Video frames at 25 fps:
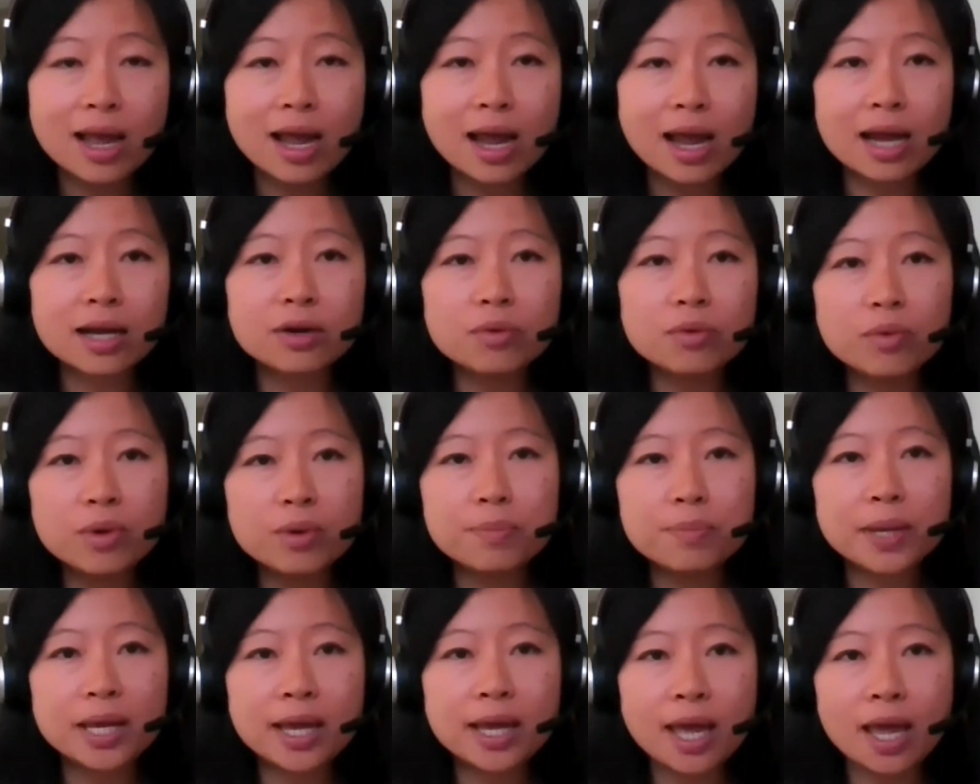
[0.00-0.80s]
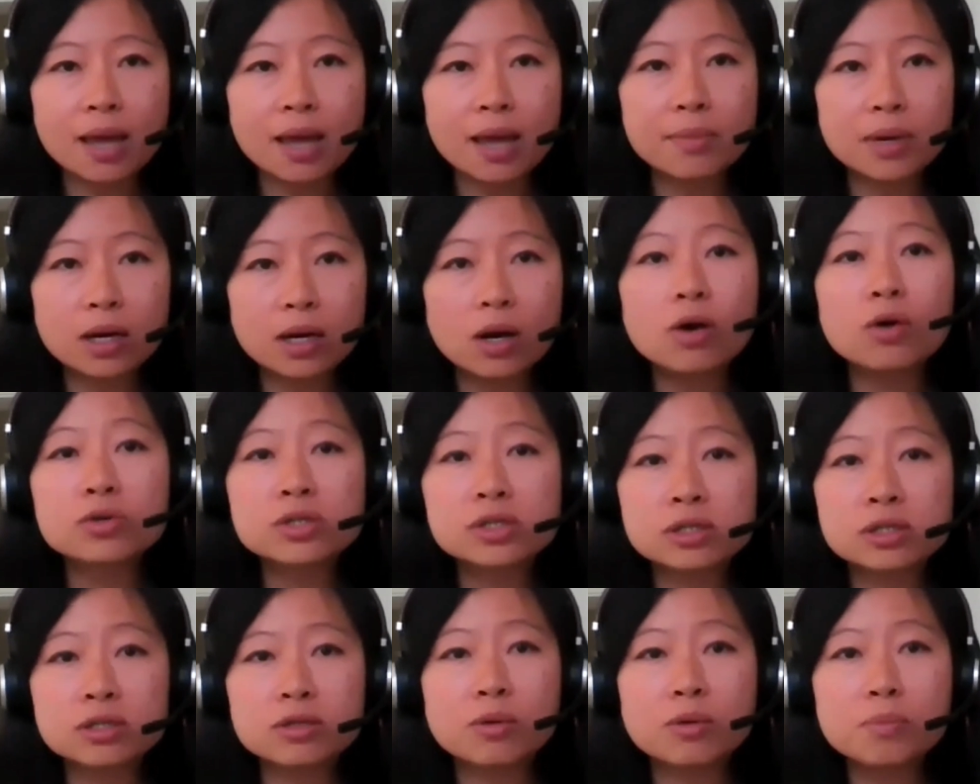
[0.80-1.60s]
and it will become a whole
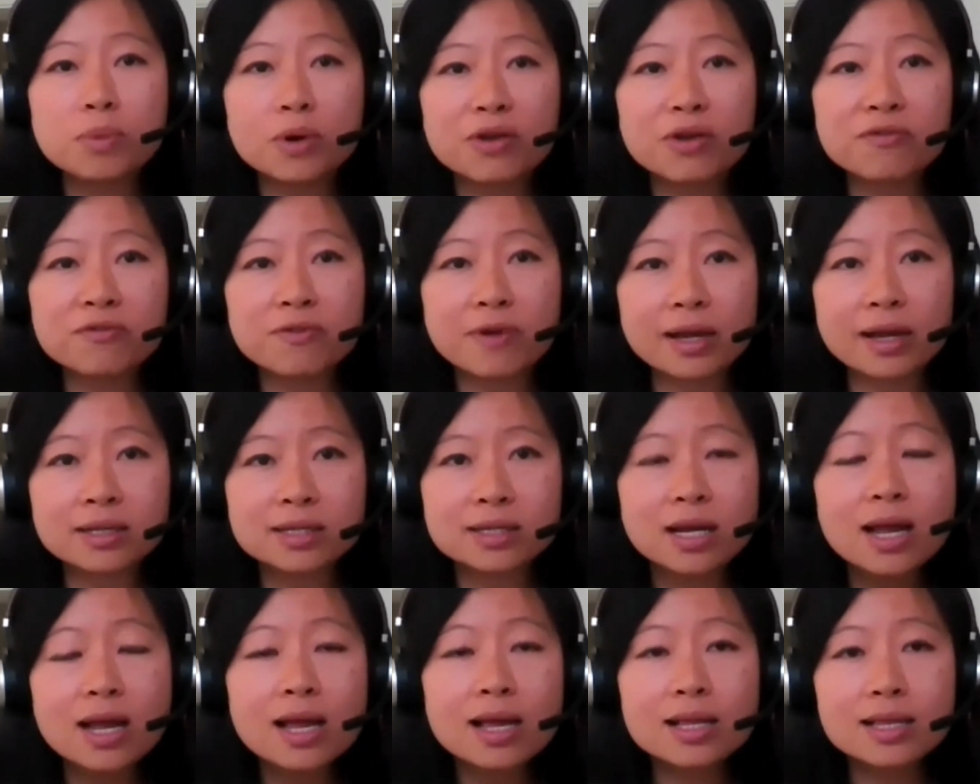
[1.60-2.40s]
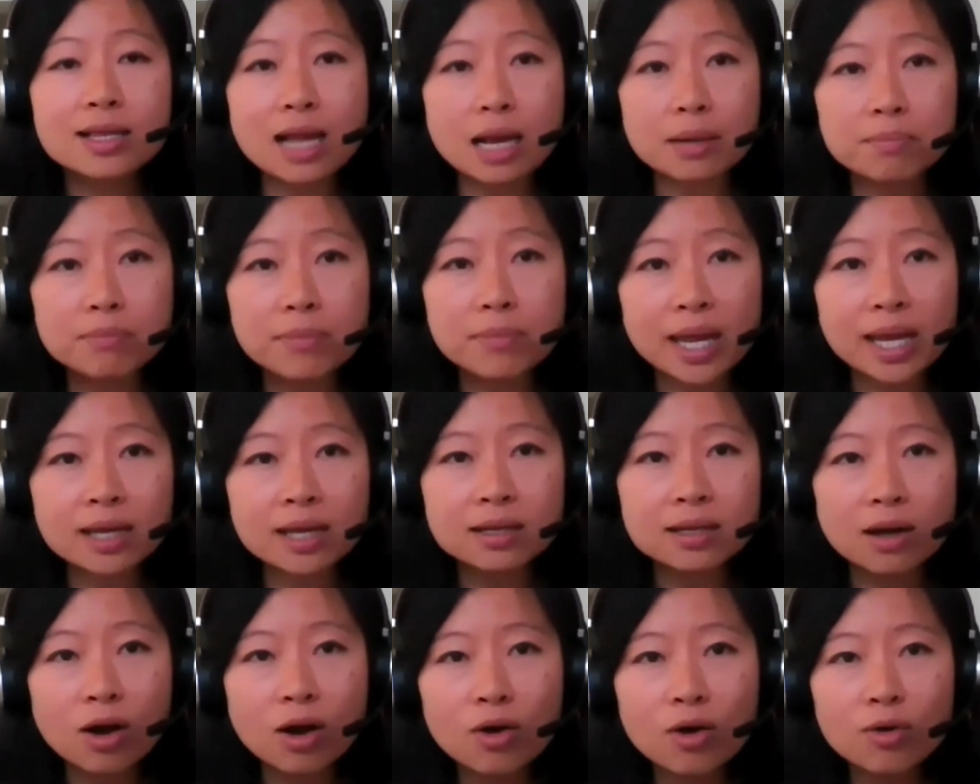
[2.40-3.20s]
snowball effect that make
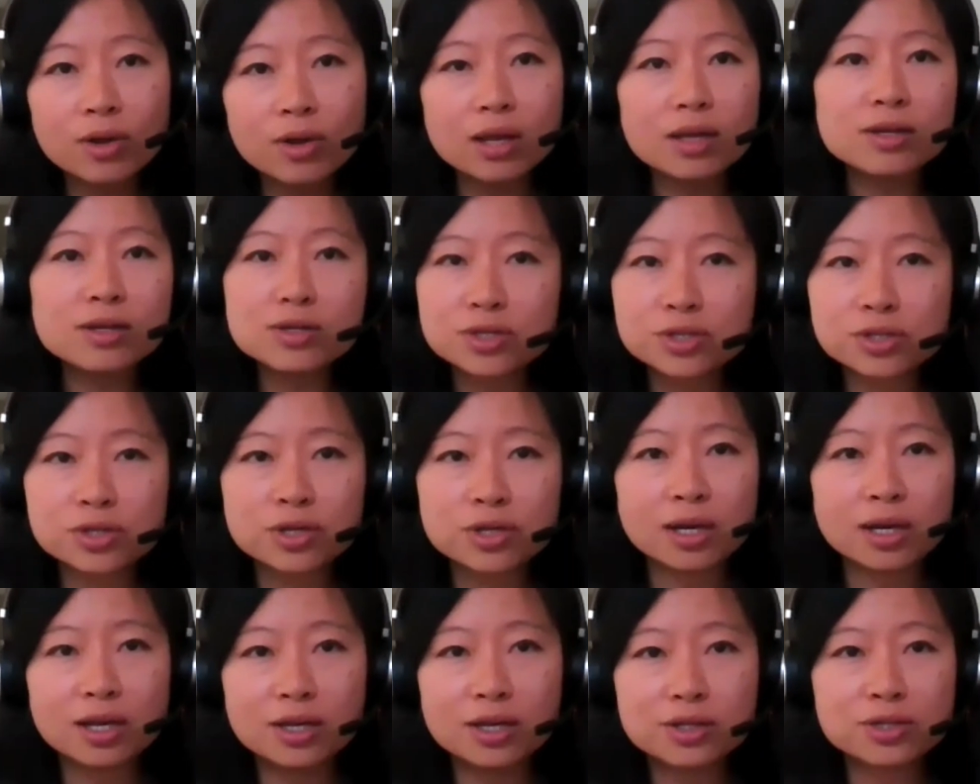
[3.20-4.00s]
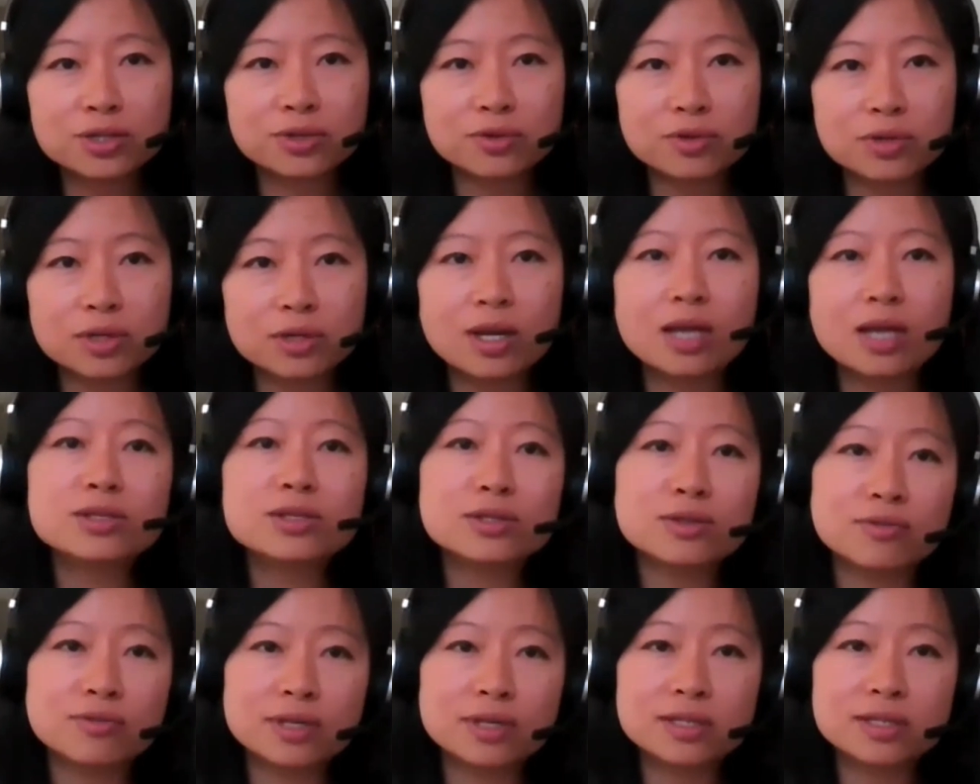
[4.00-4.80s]
the whole industry into
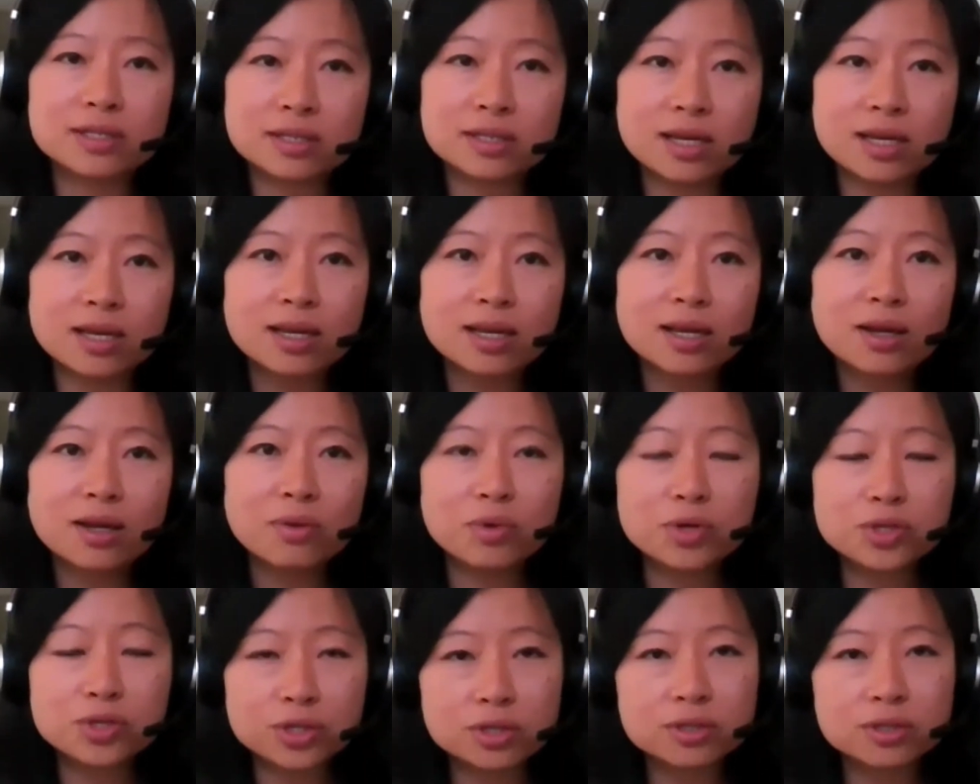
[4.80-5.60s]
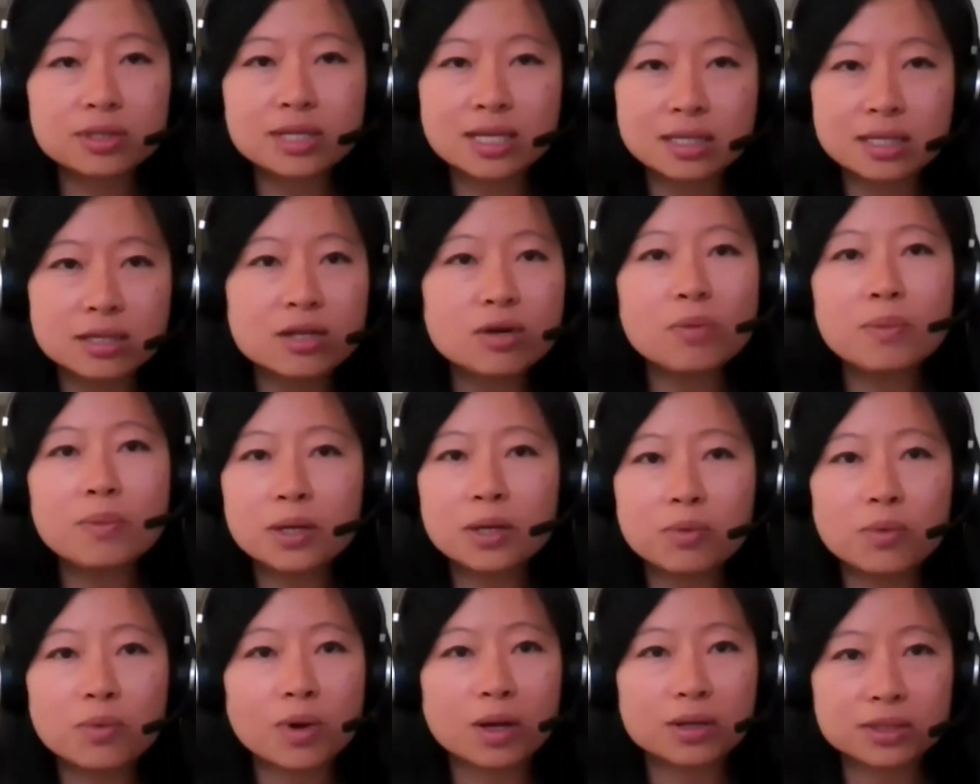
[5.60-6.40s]
insolvency, which nobody
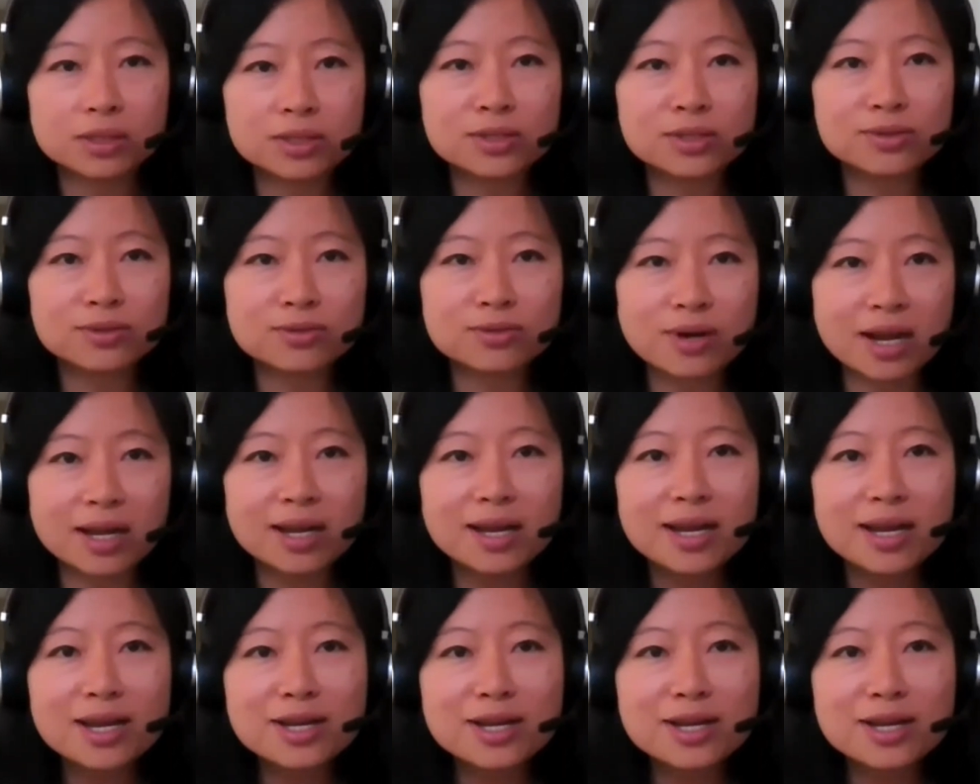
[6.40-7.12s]
wants, right?